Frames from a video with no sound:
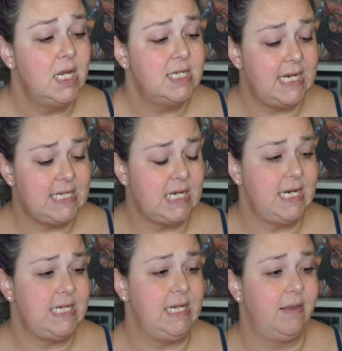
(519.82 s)
Today's the
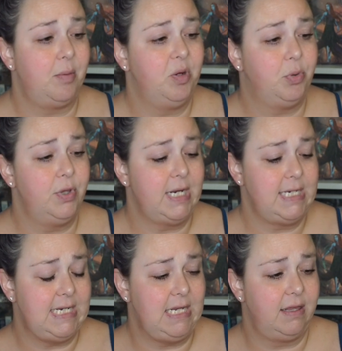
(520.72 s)
19th. I'm gonna pull the
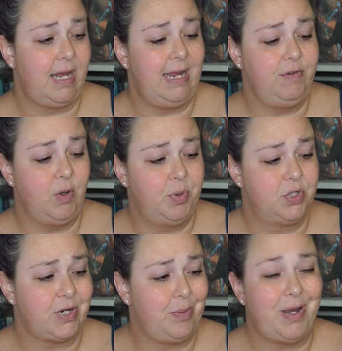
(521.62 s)
19th. I have you up on the
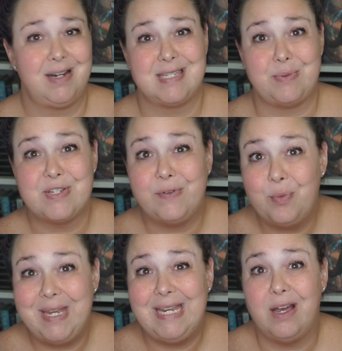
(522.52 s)
tripod because I was
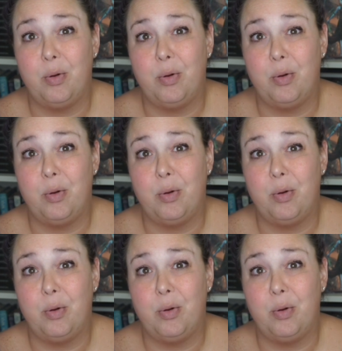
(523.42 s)
filming